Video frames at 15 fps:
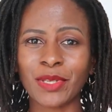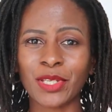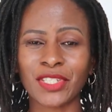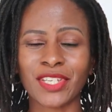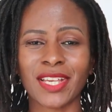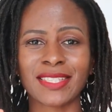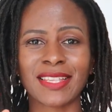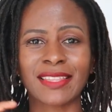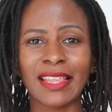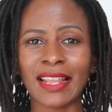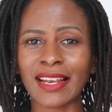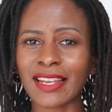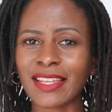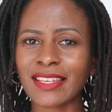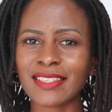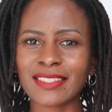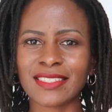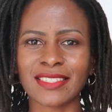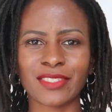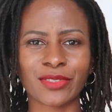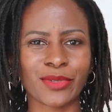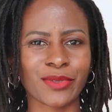pictures and the
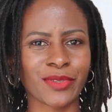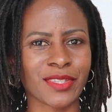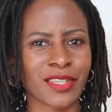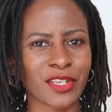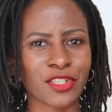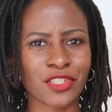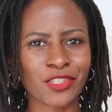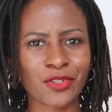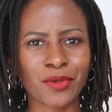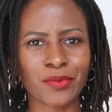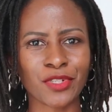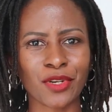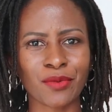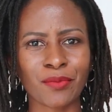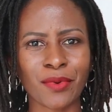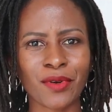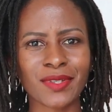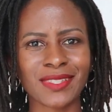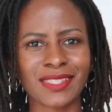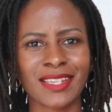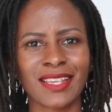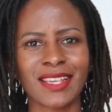links to in the description
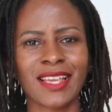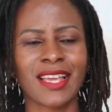box